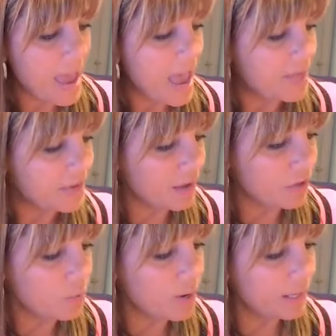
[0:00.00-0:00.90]
and the
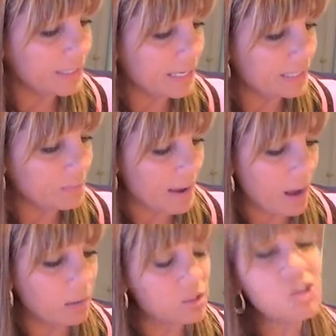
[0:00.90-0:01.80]
other one is
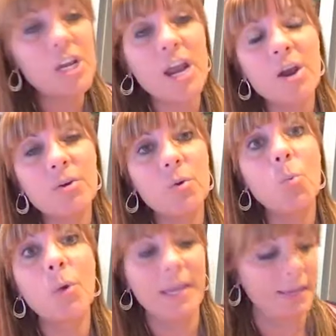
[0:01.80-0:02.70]
about shared
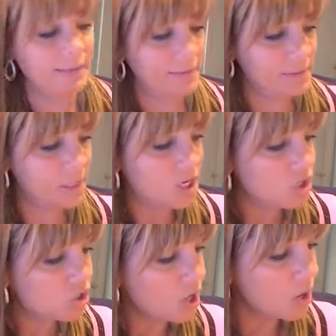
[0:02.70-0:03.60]
wins
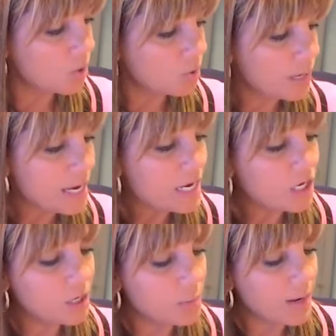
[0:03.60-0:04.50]
so you
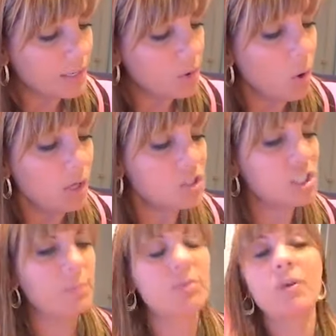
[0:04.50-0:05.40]
know what all
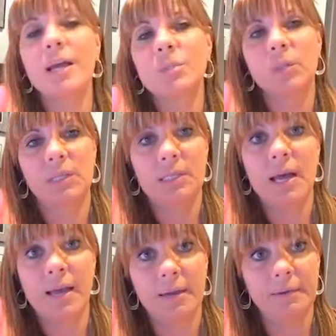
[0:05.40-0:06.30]
ships rise with the
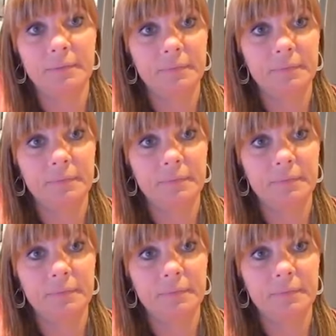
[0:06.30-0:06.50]
tide